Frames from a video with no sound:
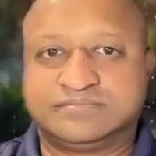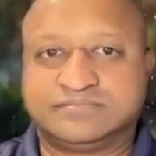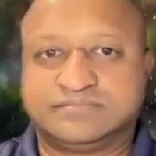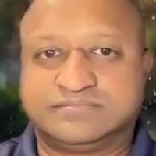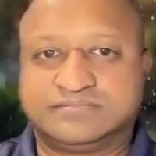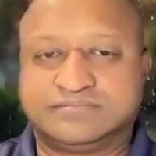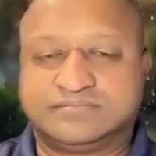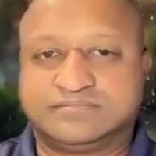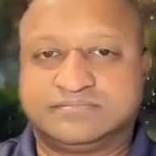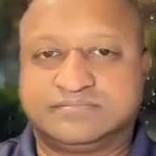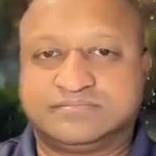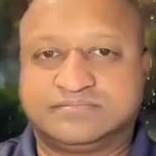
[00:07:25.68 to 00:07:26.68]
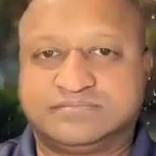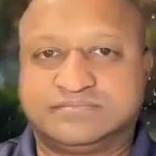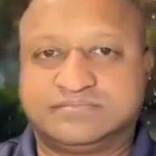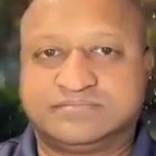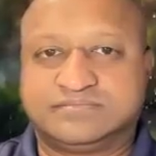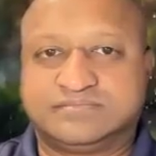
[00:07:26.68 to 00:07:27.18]

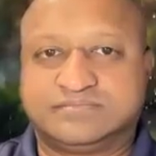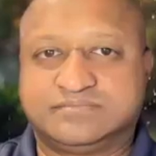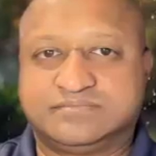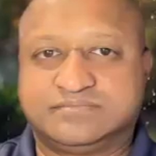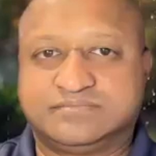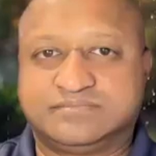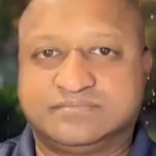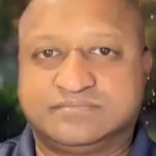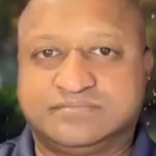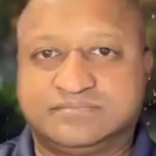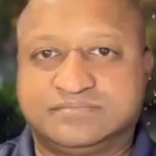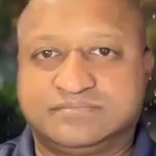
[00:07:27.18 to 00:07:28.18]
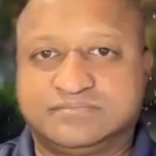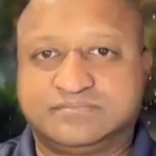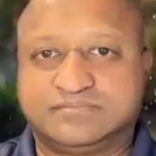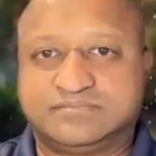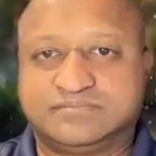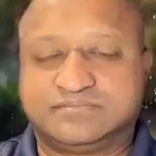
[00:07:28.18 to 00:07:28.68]

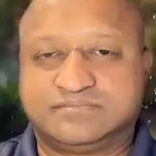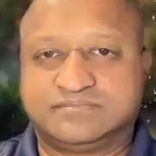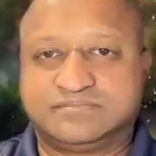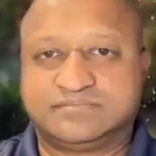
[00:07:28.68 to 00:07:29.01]
(silent)